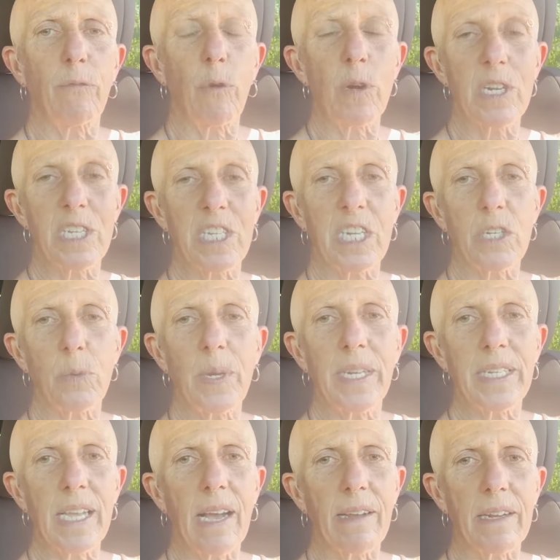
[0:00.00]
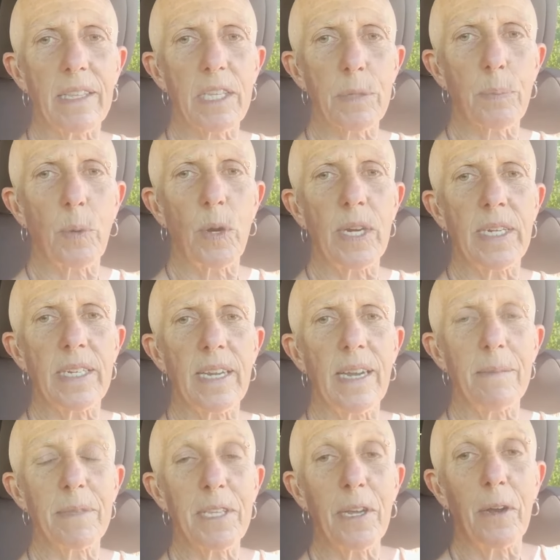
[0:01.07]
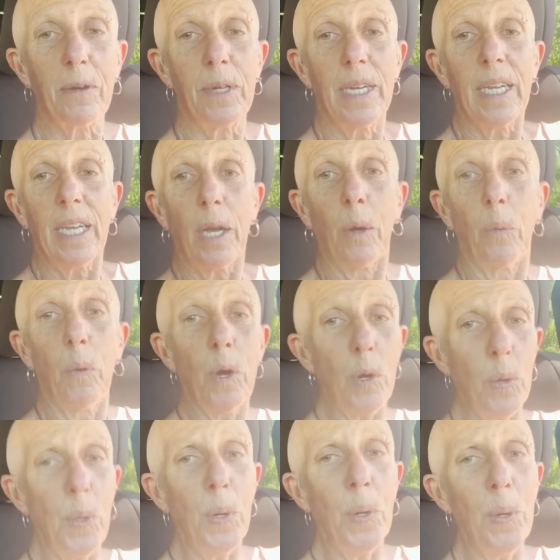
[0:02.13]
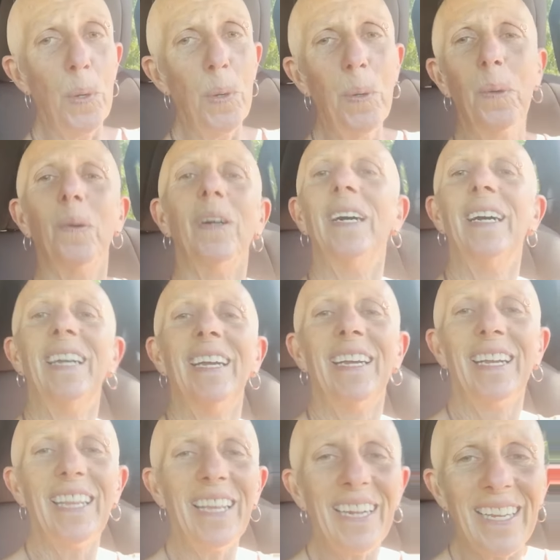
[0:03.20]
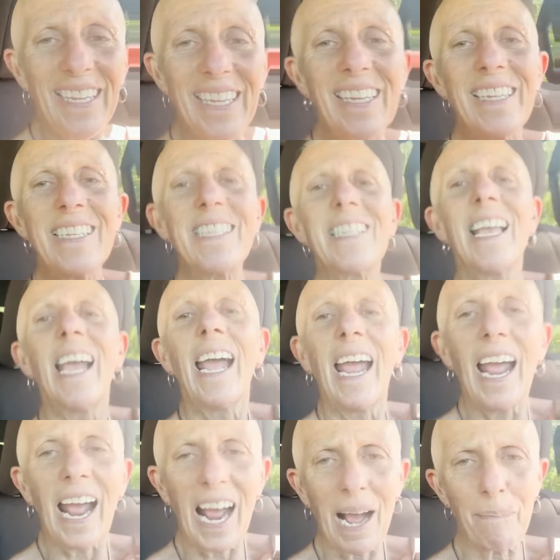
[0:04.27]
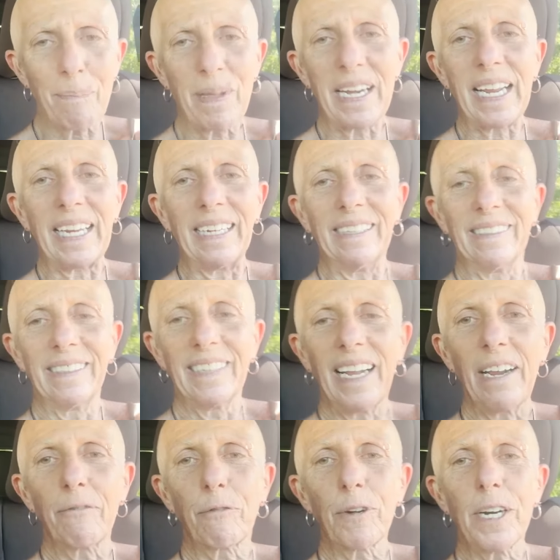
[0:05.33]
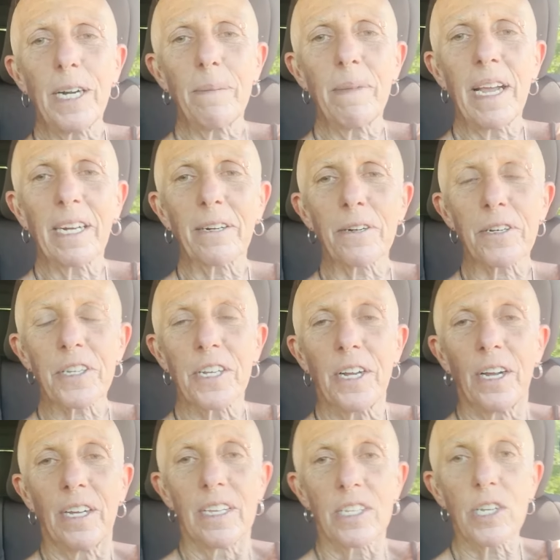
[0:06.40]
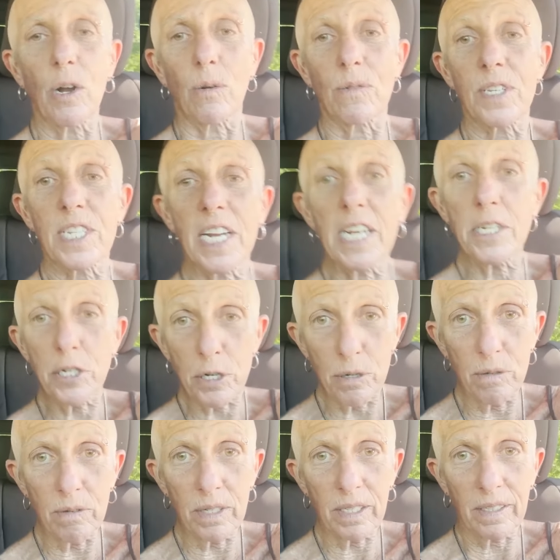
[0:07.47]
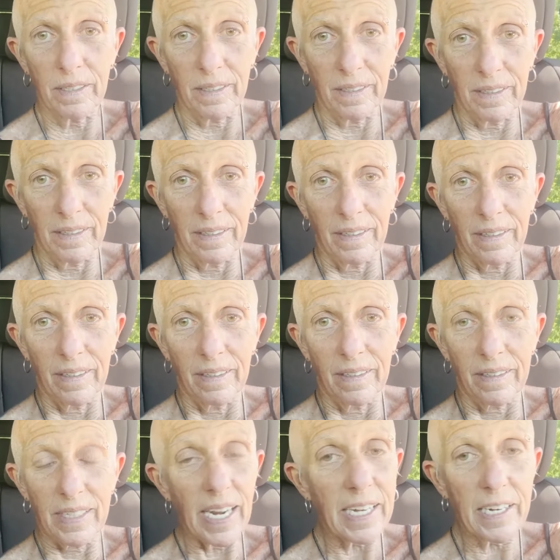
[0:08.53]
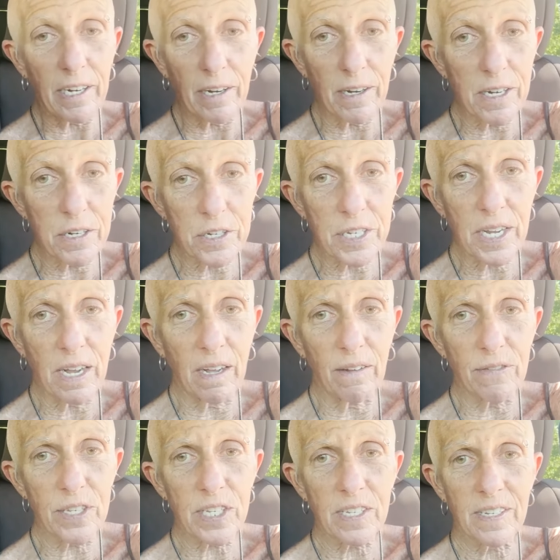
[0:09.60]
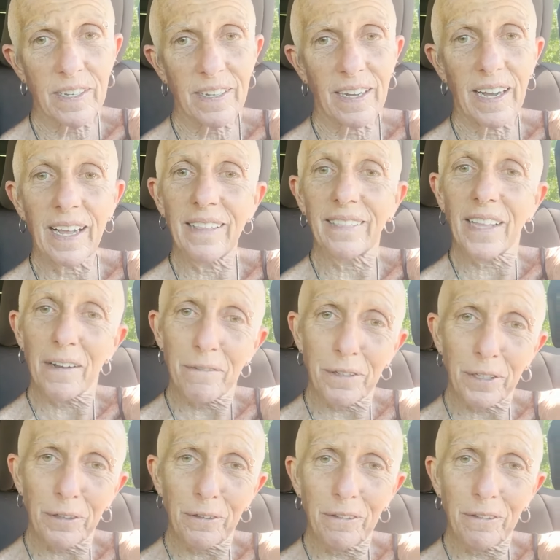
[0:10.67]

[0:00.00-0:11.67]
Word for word: four to six weeks out at this point in time. So, woohoo! It is happening at Freedom Acres. So, stay tuned. Take care of yourselves. I love you.